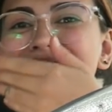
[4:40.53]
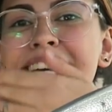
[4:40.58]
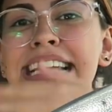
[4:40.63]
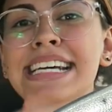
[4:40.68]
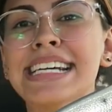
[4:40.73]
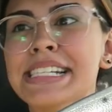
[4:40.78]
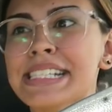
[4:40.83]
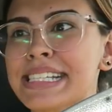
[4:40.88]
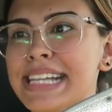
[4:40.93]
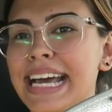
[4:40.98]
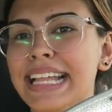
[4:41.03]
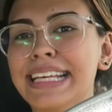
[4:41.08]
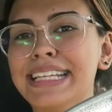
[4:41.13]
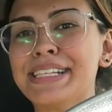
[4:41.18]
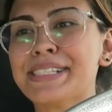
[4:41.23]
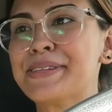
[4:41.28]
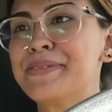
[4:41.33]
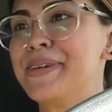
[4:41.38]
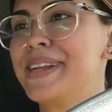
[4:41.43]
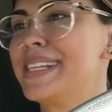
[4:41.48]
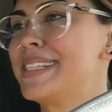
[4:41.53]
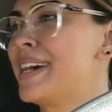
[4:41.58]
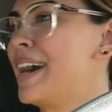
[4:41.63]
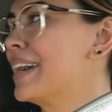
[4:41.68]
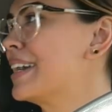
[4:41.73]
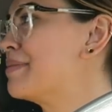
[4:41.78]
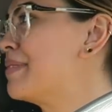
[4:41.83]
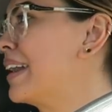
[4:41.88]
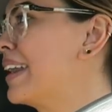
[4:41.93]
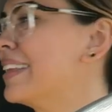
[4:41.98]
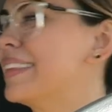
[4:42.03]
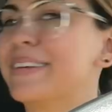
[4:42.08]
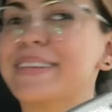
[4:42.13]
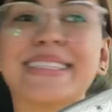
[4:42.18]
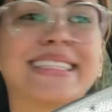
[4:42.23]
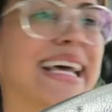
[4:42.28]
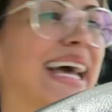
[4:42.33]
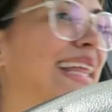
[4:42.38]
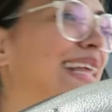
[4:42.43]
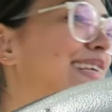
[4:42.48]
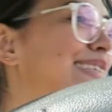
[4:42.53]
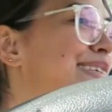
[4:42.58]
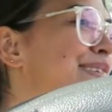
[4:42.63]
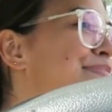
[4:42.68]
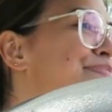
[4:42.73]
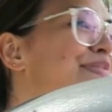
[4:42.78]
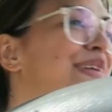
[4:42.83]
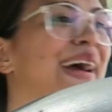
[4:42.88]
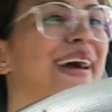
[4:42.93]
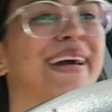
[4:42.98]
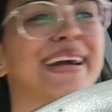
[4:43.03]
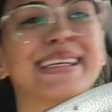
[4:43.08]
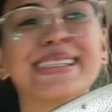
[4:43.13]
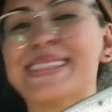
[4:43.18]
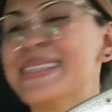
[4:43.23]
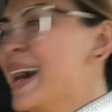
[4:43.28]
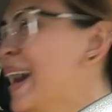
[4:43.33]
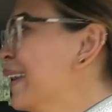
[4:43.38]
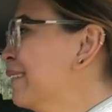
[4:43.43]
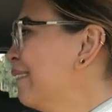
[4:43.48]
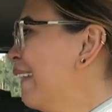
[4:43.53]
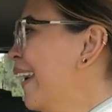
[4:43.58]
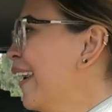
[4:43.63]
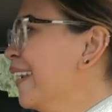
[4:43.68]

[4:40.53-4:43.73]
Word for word: Skyla doesn't want to talk about it though. Skylar's embarrassed, huh,